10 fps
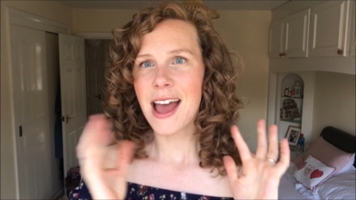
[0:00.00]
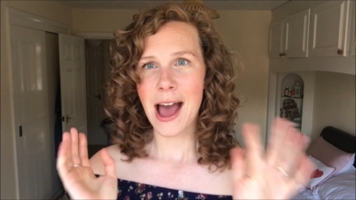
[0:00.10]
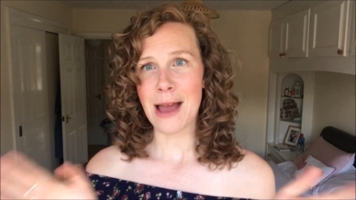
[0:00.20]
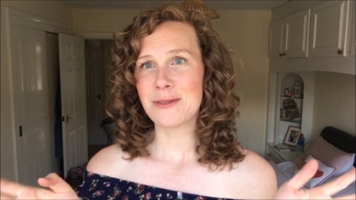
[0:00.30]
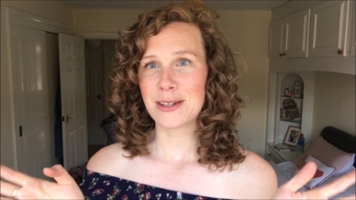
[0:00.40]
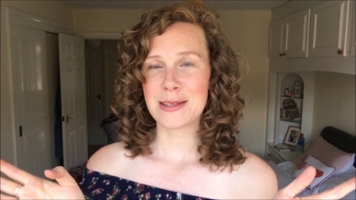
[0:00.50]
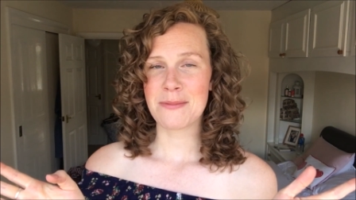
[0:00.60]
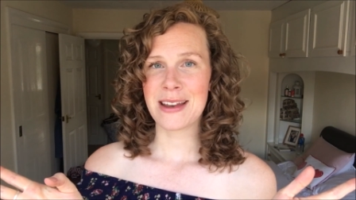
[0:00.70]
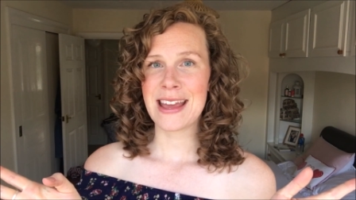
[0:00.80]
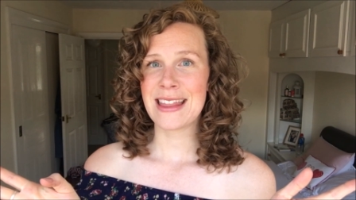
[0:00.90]
I'm just
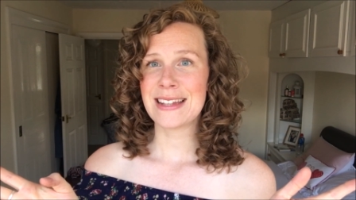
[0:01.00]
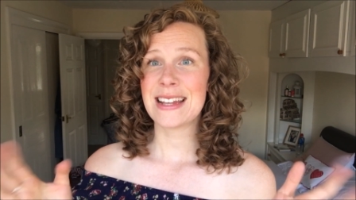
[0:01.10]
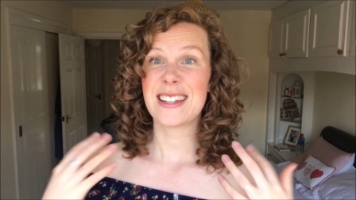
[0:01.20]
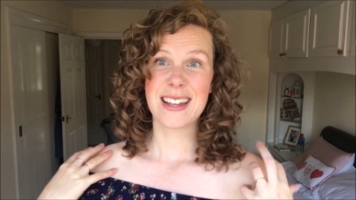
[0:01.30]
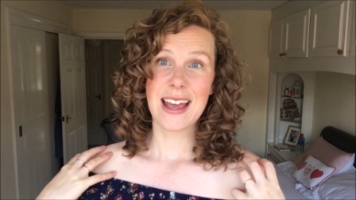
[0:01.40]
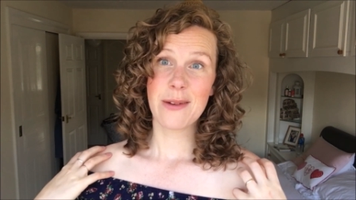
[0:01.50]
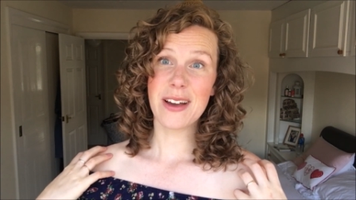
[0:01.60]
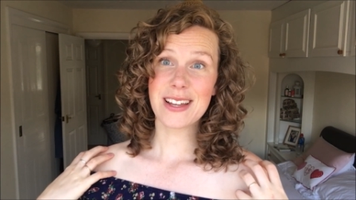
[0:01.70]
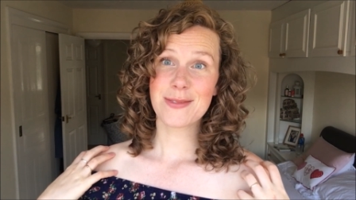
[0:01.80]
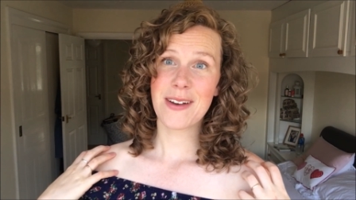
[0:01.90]
someone here that says,
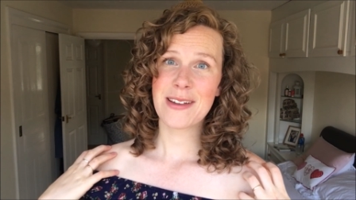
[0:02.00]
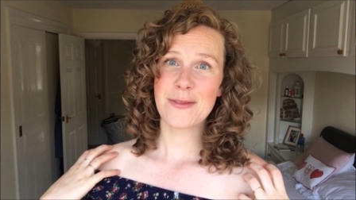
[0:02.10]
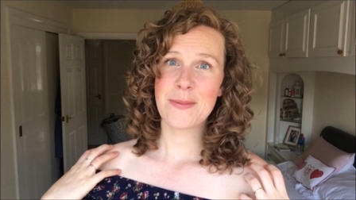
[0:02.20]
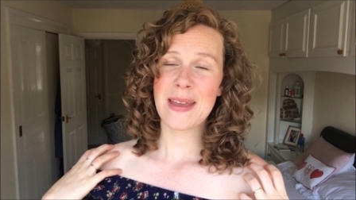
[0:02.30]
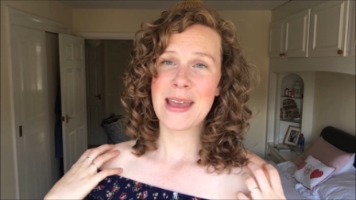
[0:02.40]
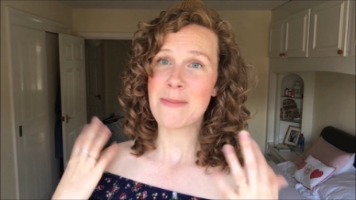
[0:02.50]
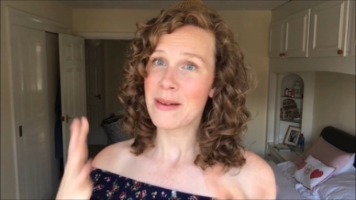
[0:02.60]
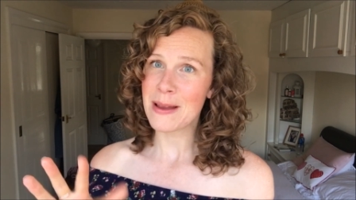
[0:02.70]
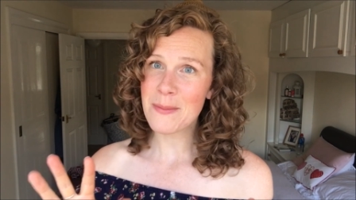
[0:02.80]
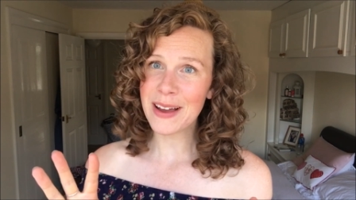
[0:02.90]
works fine for me,
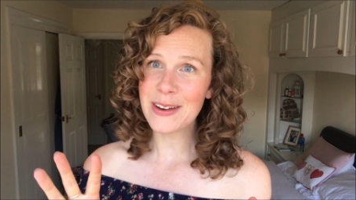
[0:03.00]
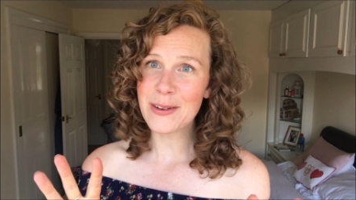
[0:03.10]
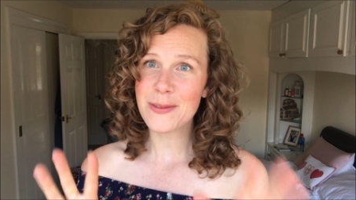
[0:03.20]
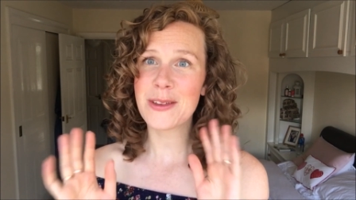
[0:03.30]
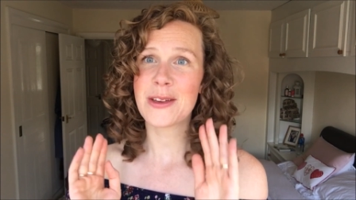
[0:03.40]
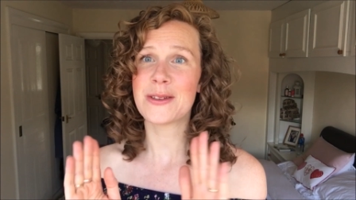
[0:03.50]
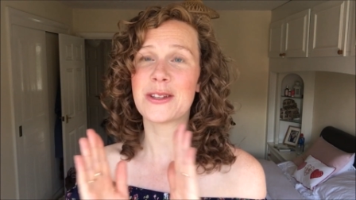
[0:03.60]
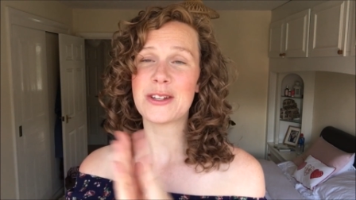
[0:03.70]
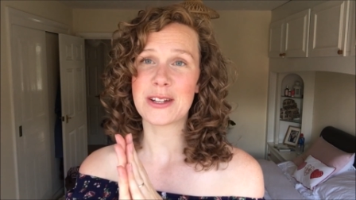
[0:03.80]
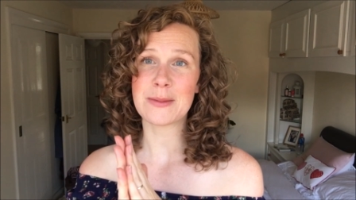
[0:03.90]
but it might not for you,
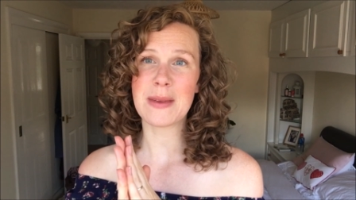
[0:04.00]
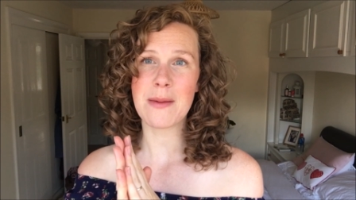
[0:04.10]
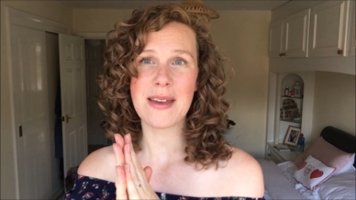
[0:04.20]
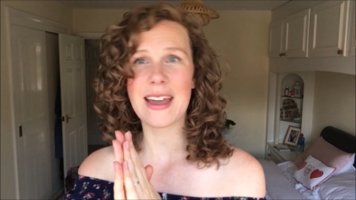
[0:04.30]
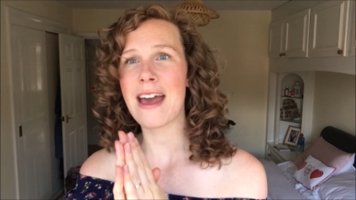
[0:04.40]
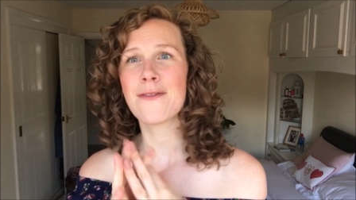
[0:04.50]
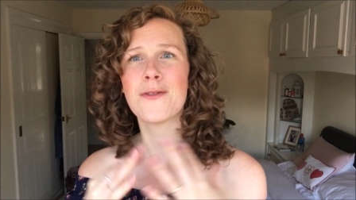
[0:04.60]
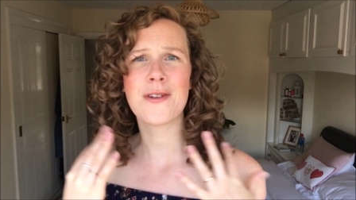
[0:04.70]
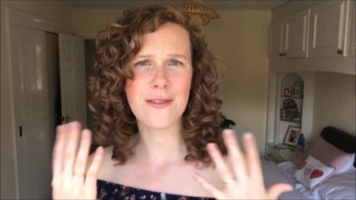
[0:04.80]
so just be a bit careful.